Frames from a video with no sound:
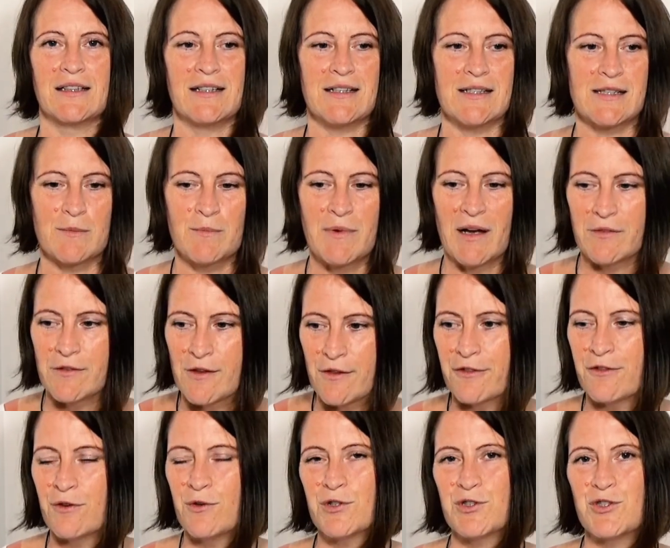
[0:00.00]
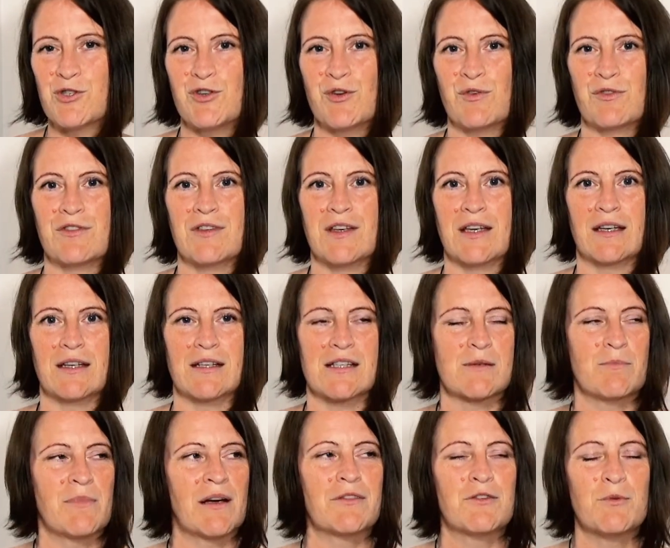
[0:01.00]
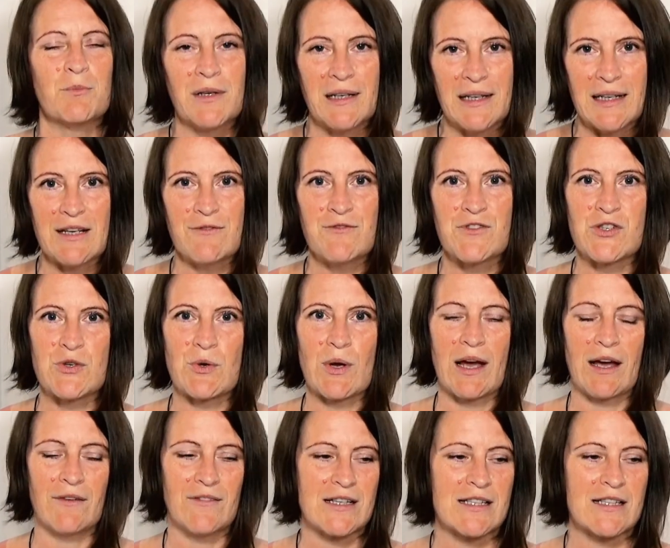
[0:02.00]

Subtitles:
It's about the thoughts you think. It's about the beliefs you have.